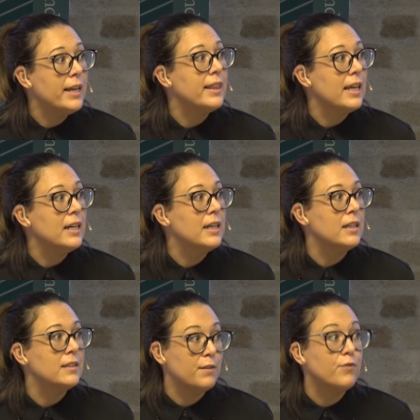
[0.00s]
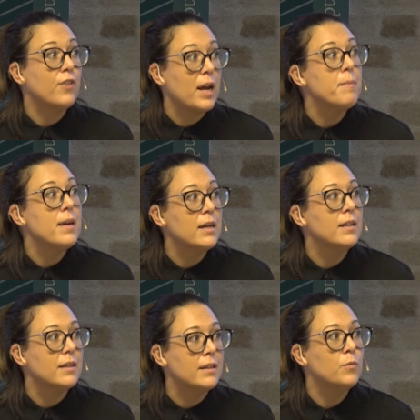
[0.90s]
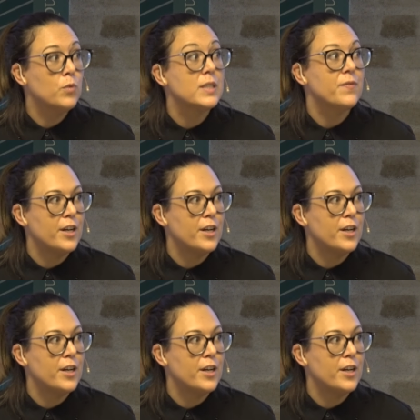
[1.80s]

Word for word: I think the framing was